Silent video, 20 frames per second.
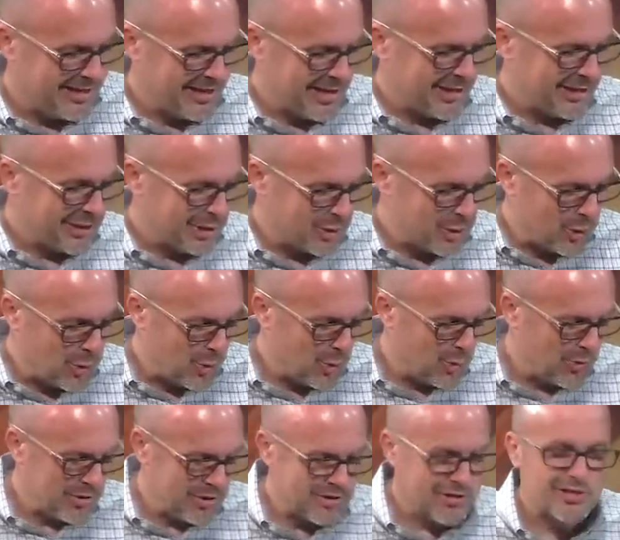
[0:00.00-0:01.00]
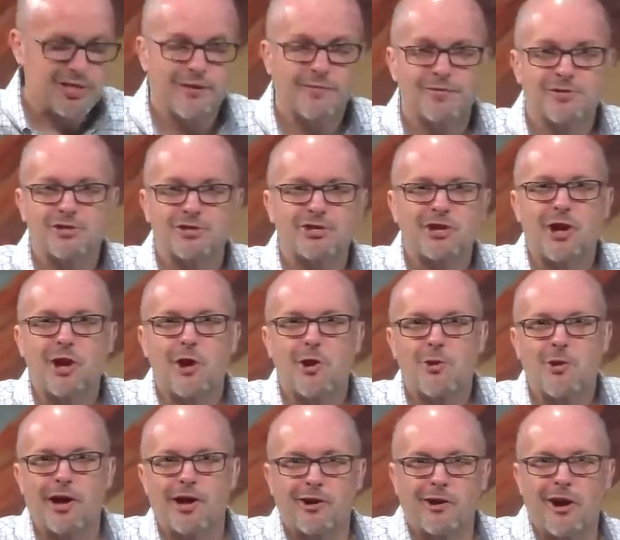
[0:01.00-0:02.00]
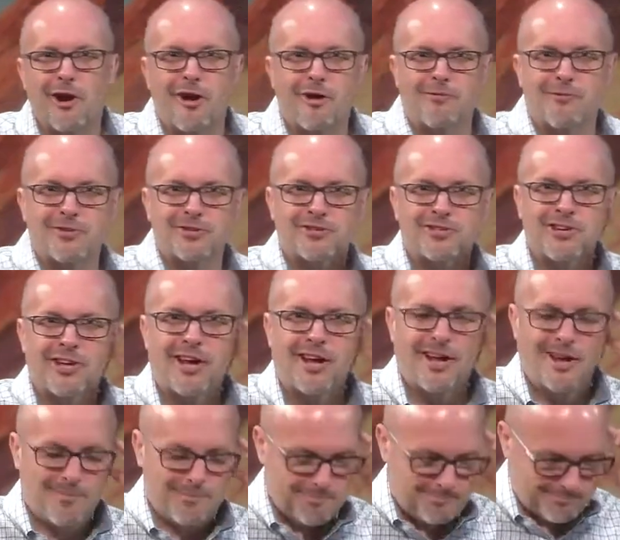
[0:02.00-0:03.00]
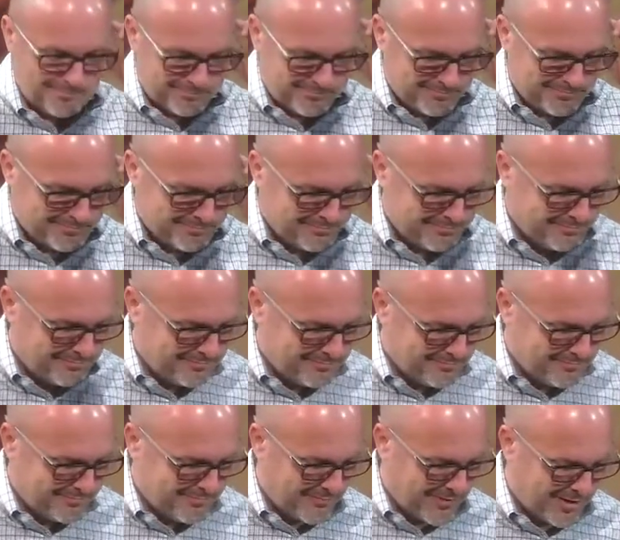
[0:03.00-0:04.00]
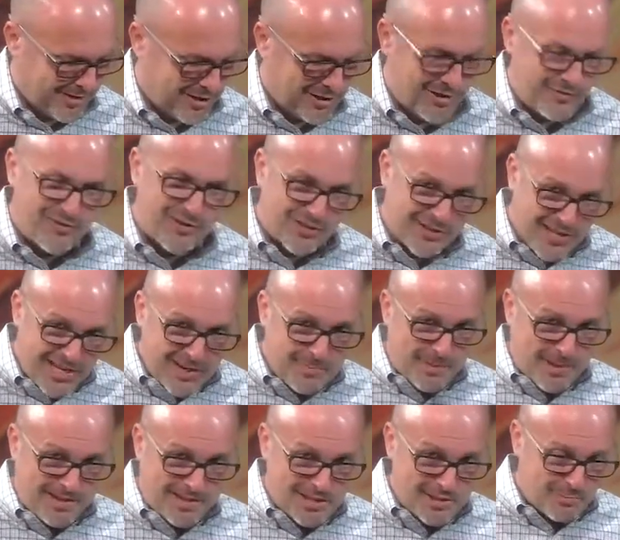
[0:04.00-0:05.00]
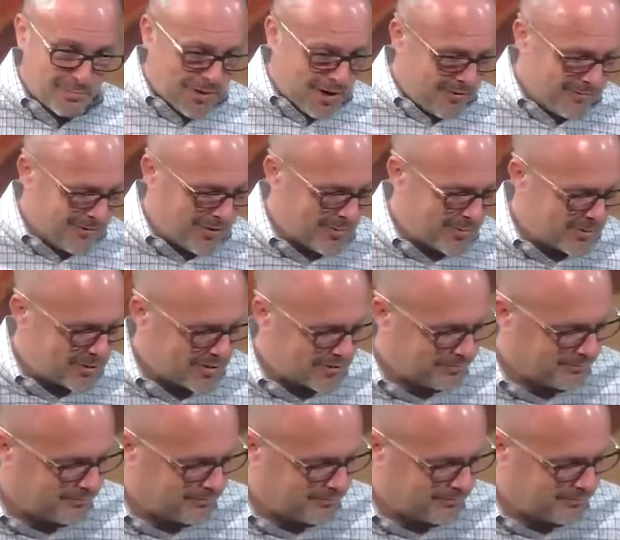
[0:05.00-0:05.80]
Like the coolness of snow at harvest time. You have to think about these proverbs.